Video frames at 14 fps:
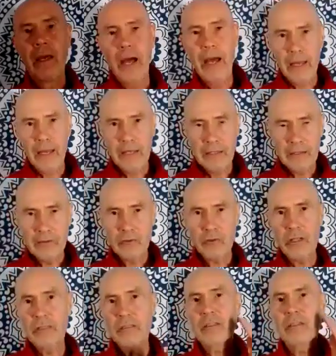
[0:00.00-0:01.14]
uh, and
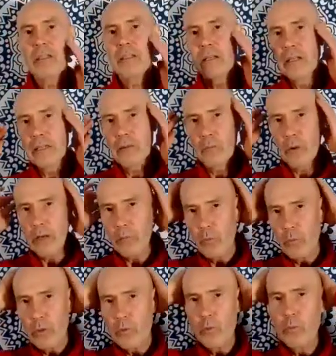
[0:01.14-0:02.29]
interestingly
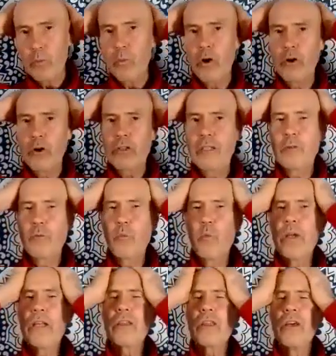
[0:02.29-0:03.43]
when we were working
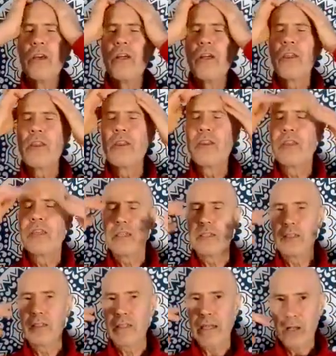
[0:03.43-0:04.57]
with the
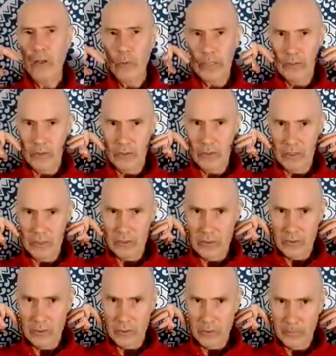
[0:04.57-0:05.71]
yellow
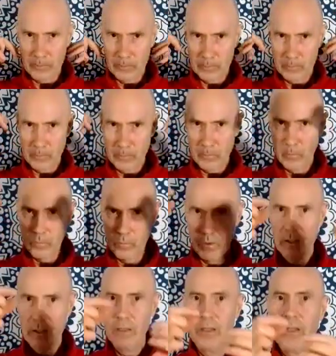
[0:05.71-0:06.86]
energies
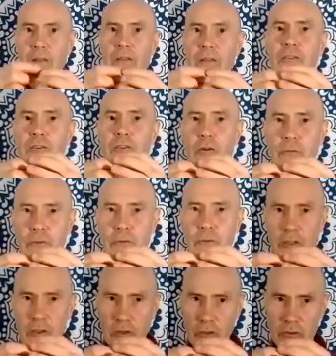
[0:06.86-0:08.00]
the
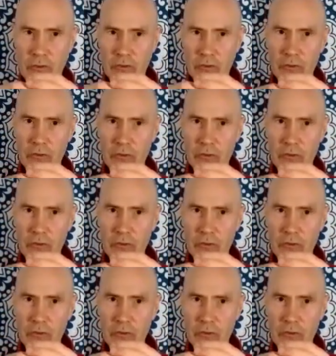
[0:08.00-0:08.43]
esophagus